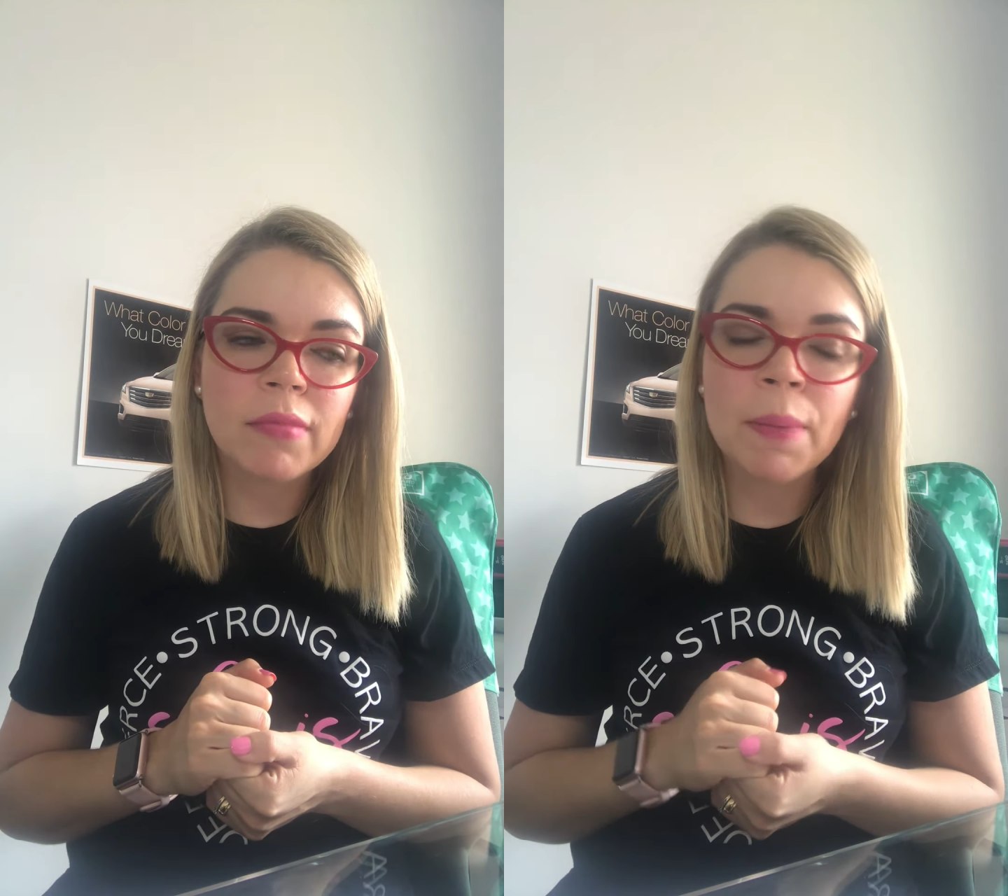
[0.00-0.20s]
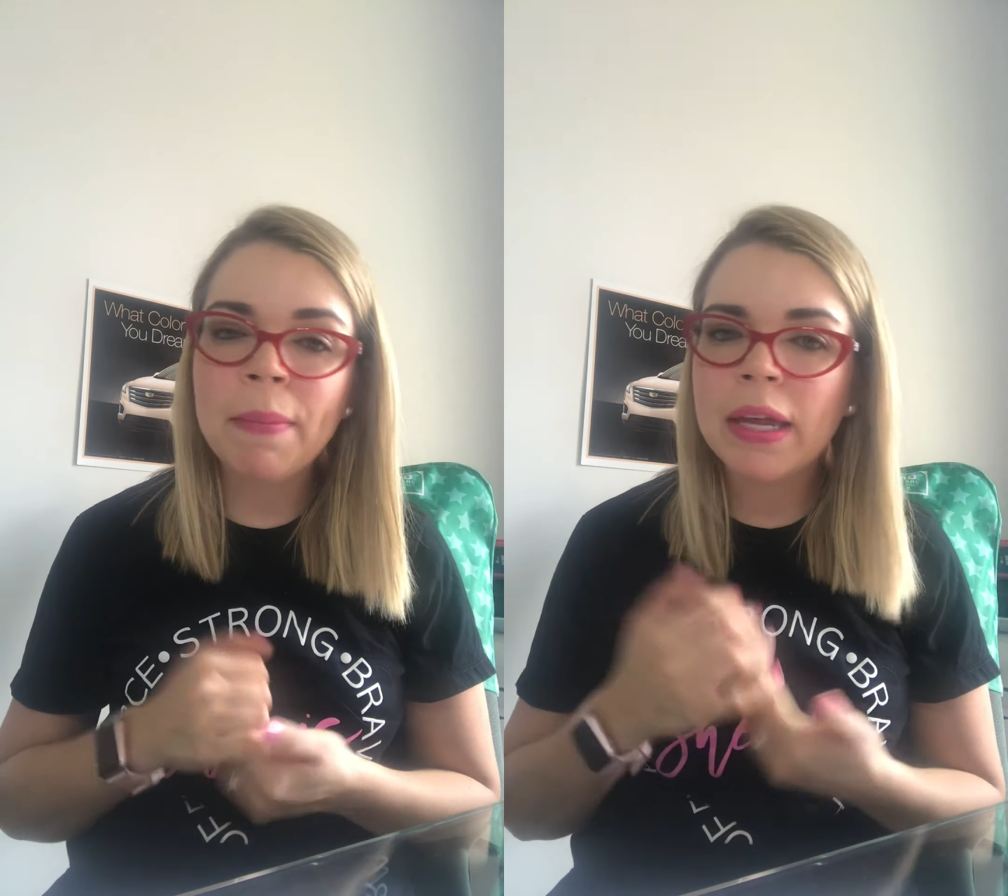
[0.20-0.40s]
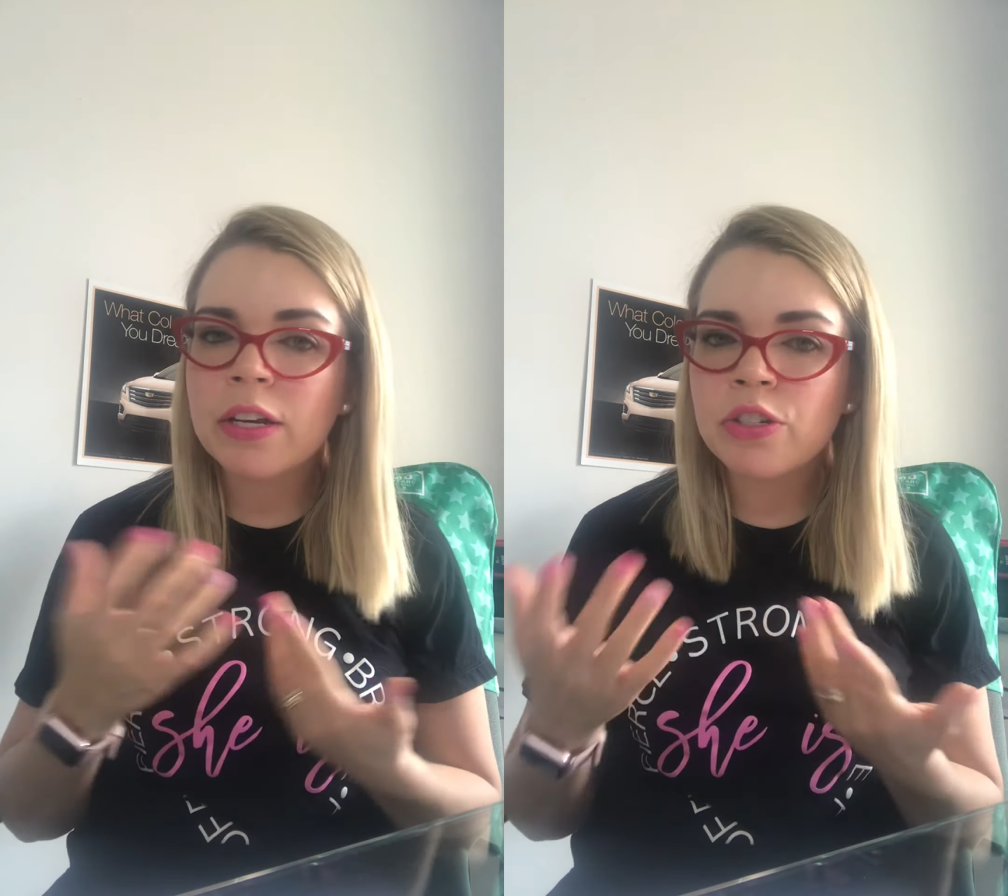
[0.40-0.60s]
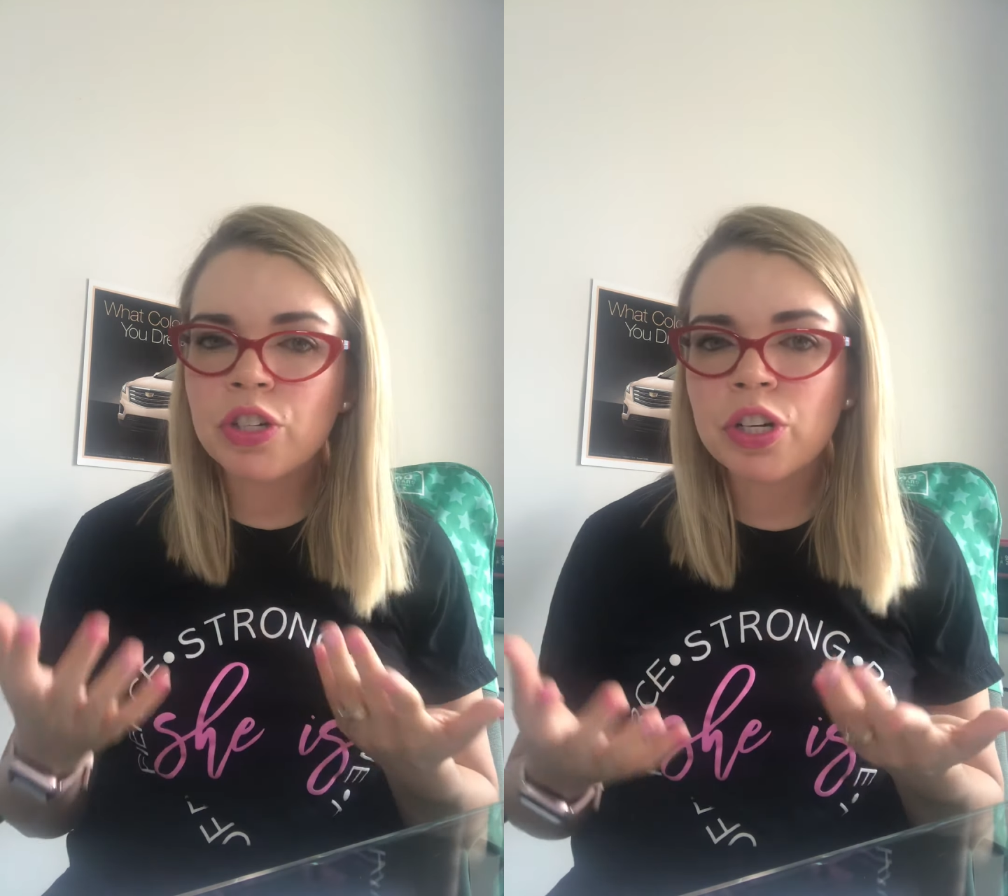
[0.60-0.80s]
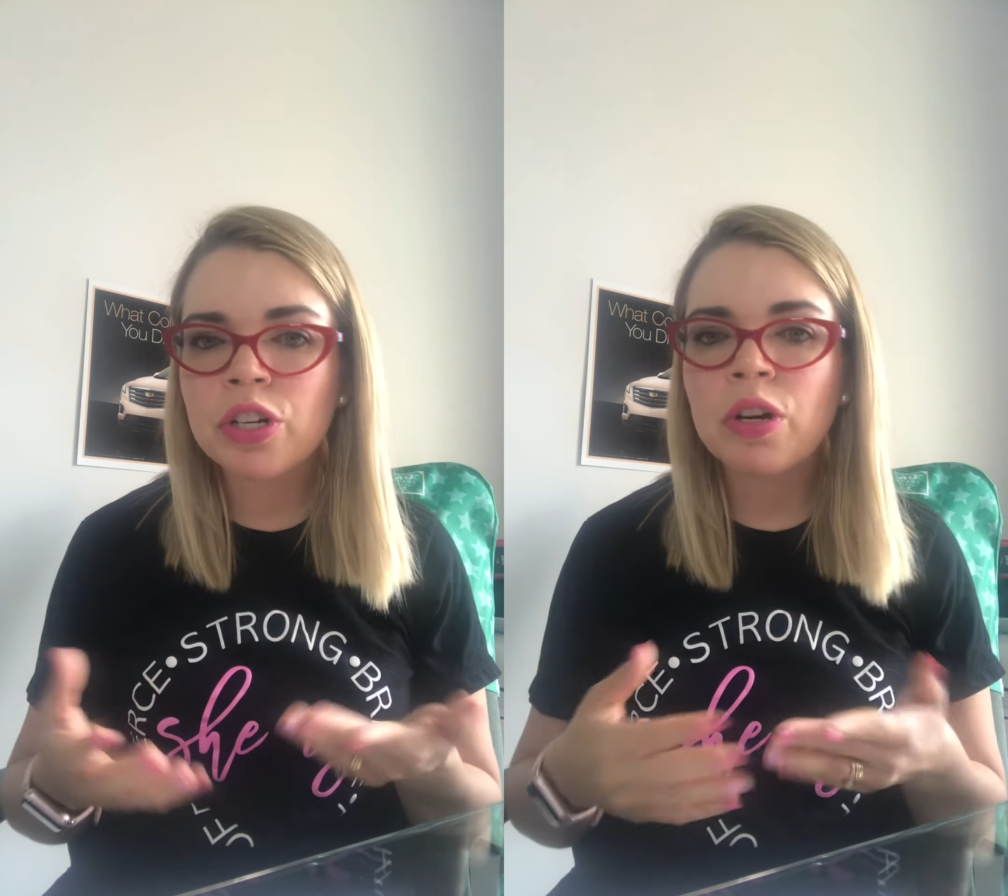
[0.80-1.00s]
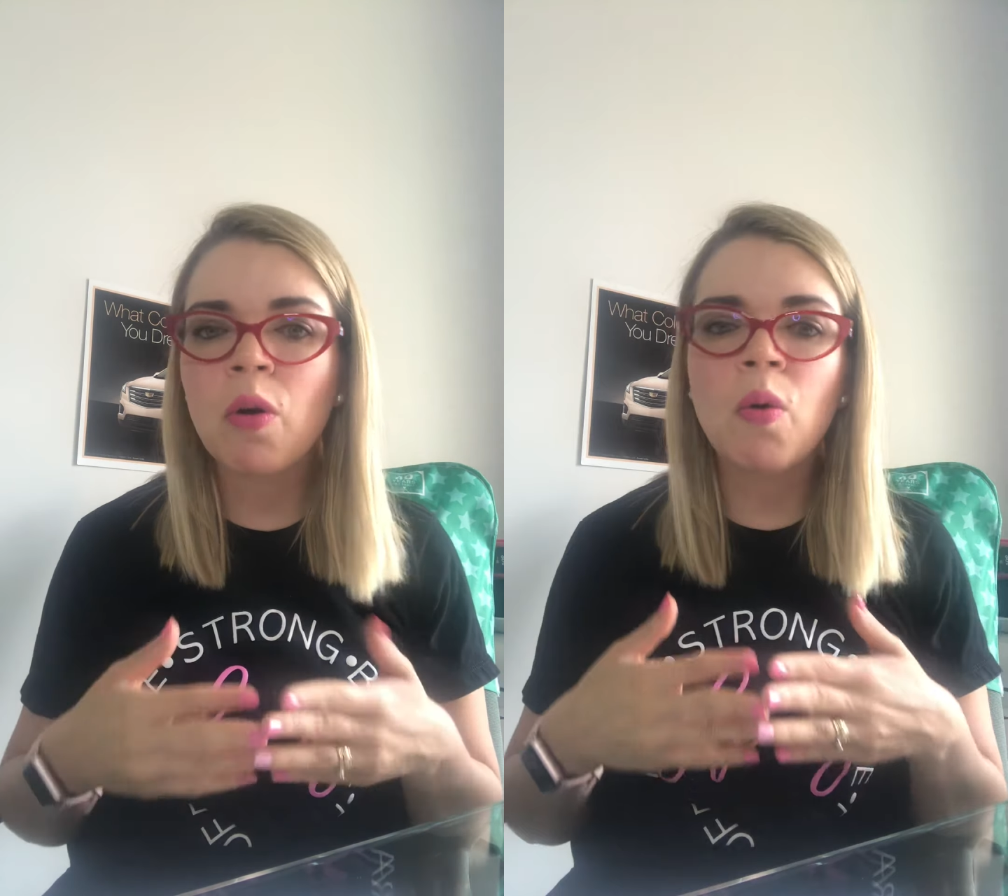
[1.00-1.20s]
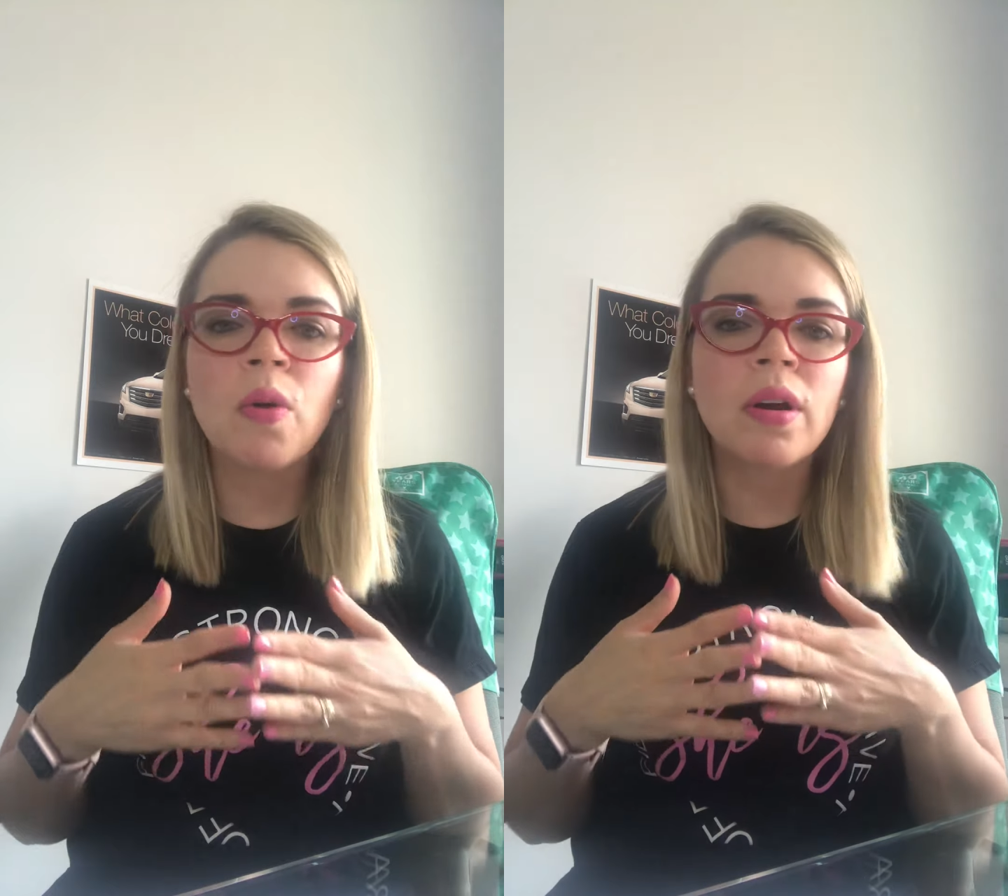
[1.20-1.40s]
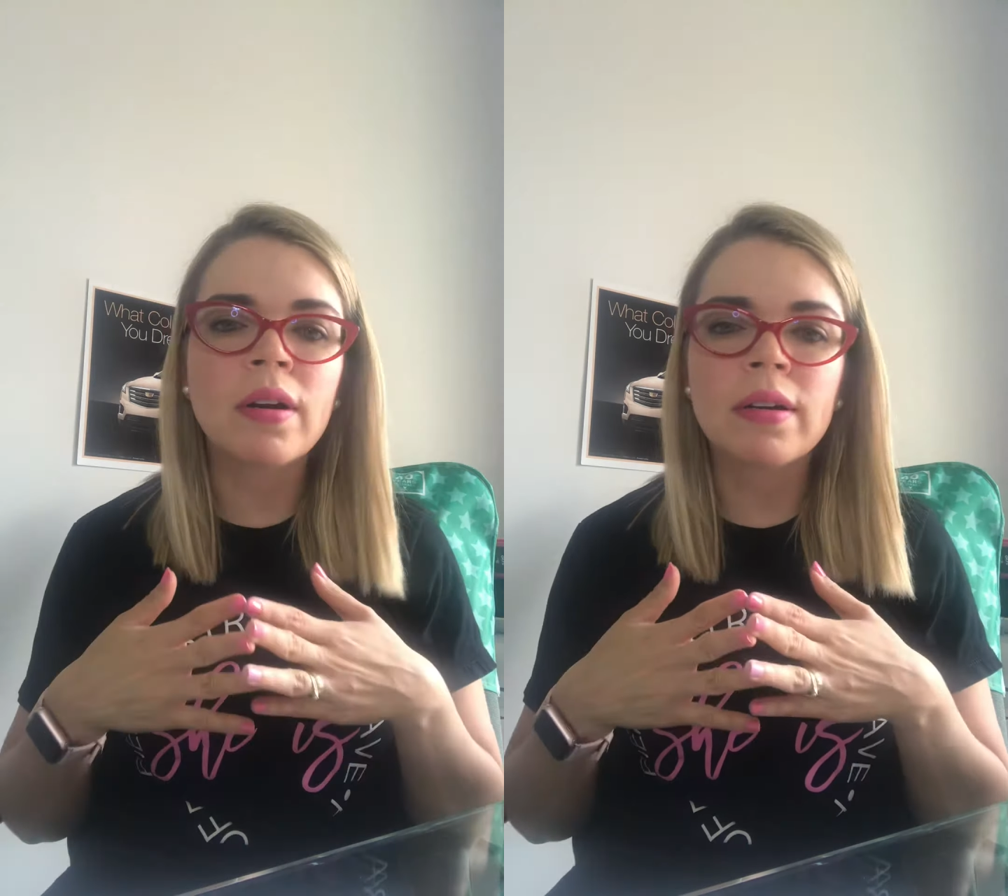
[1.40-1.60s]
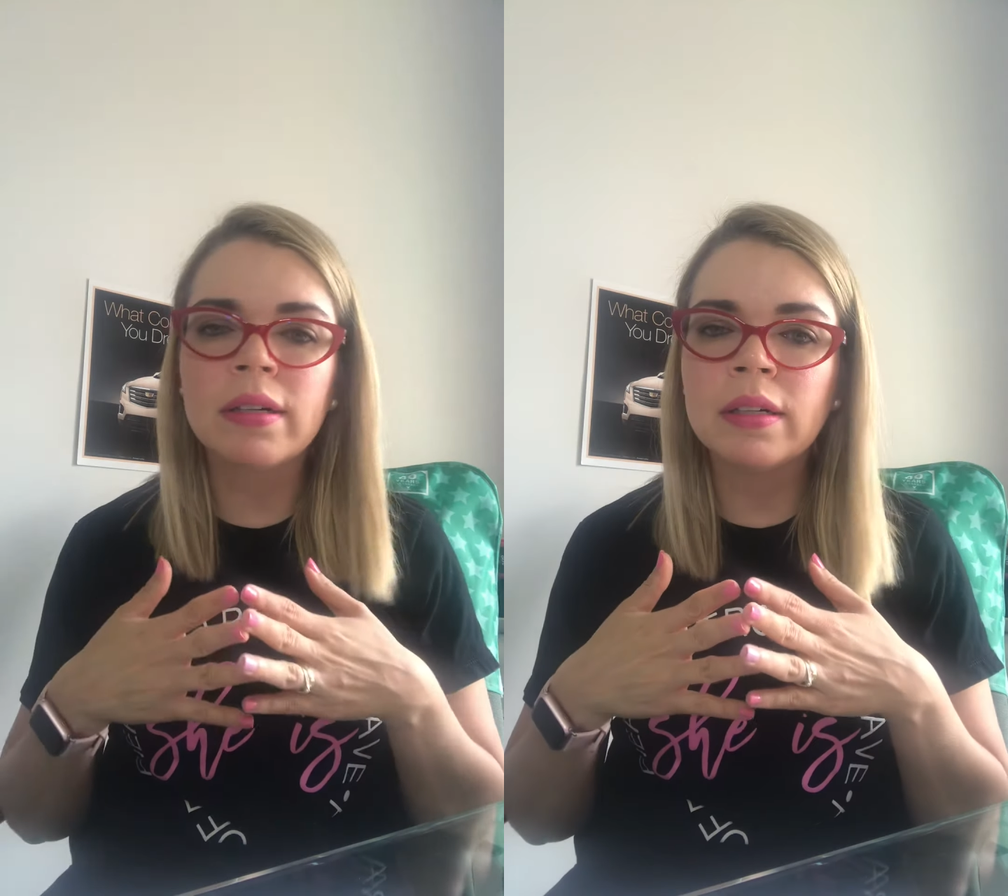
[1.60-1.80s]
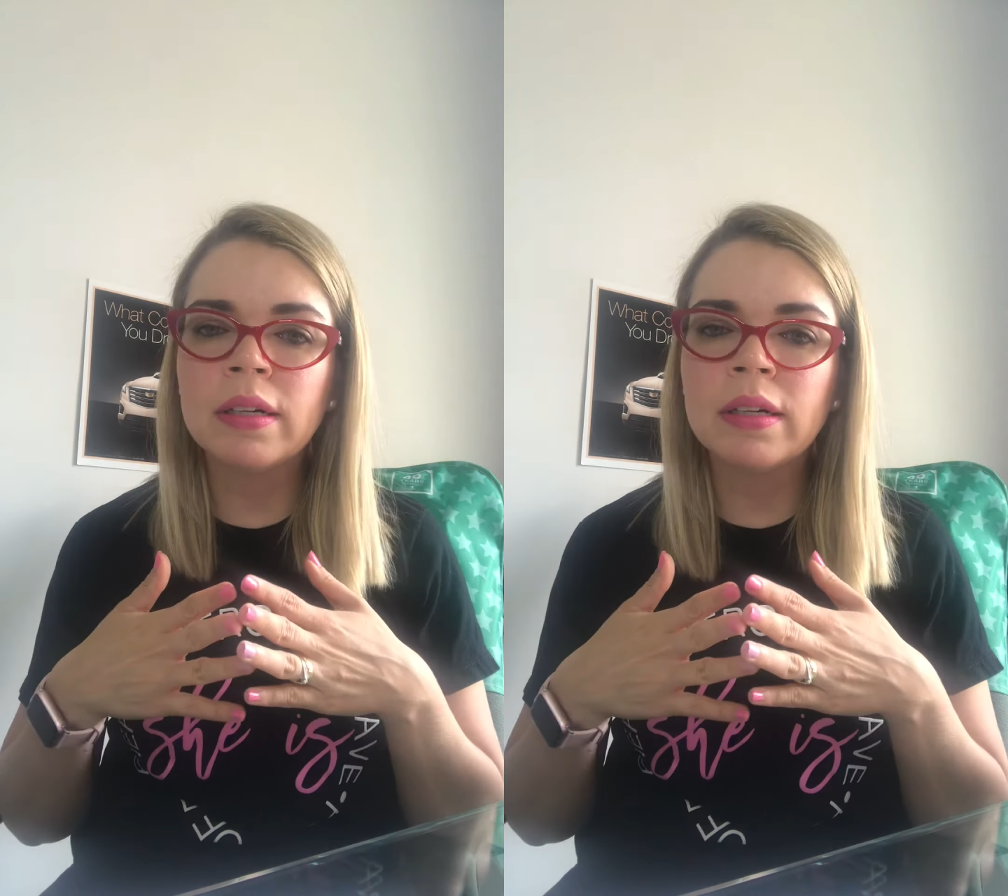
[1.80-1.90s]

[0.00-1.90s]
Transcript: manager or